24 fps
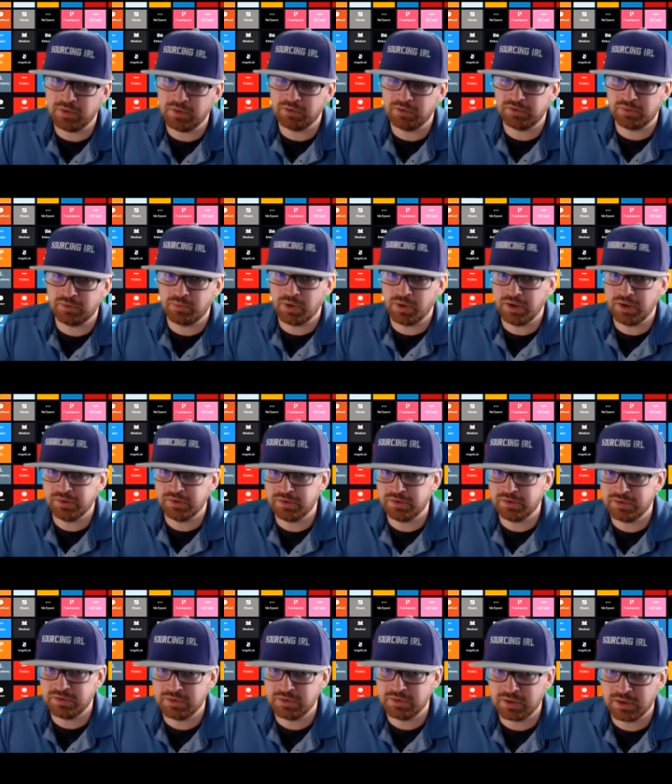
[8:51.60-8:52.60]
know some ways
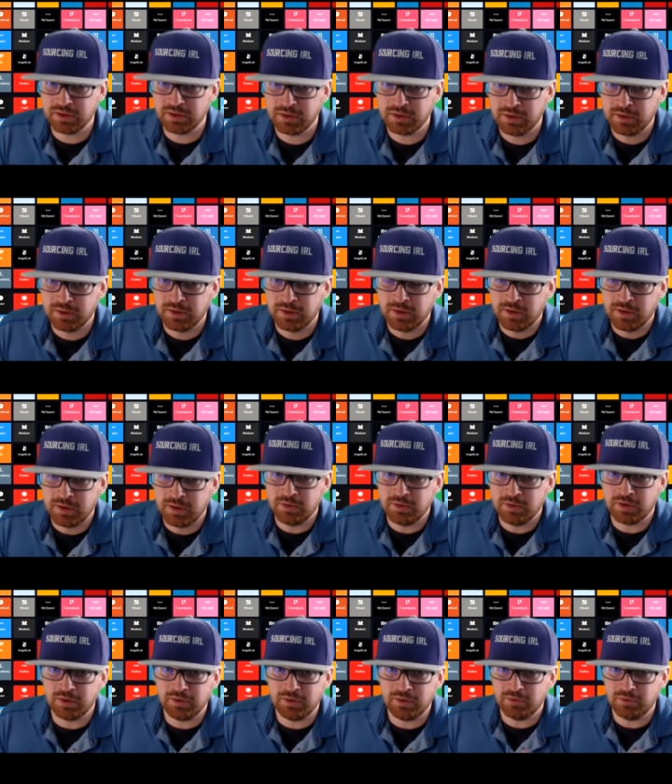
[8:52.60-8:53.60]
that you
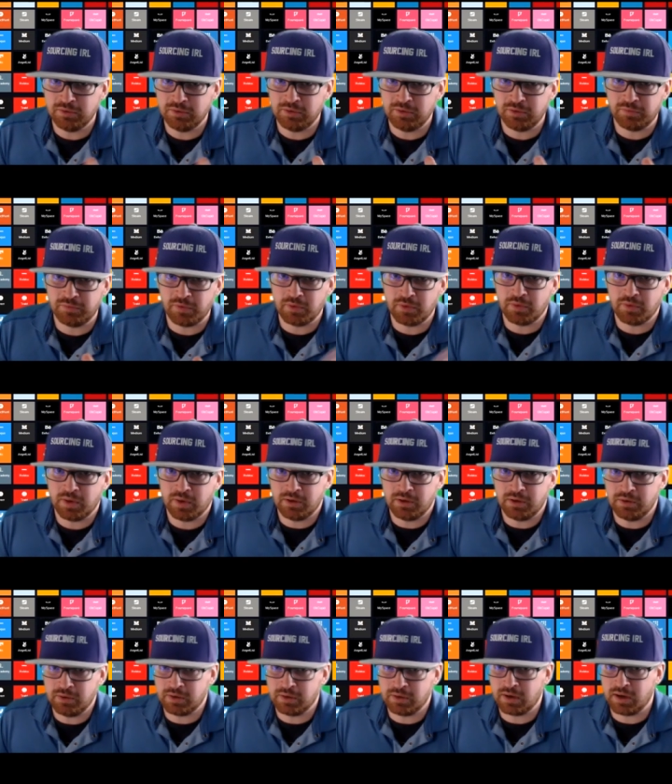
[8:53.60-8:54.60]
can use your photo
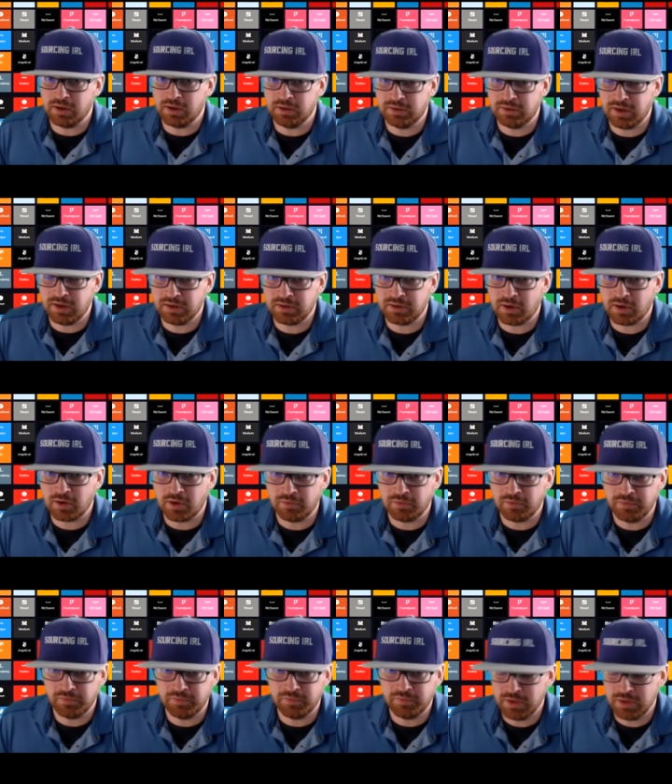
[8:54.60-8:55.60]
editor to kind of take that
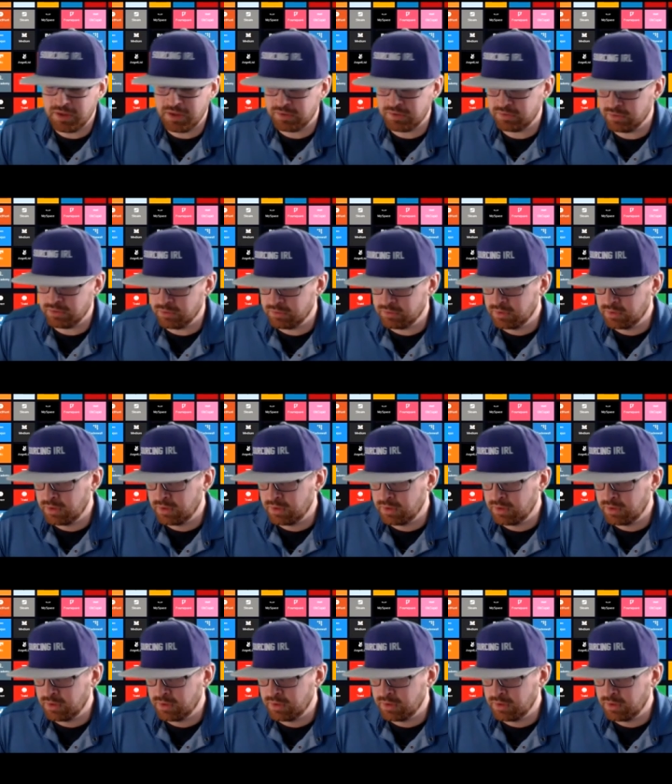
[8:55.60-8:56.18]
off if you need to.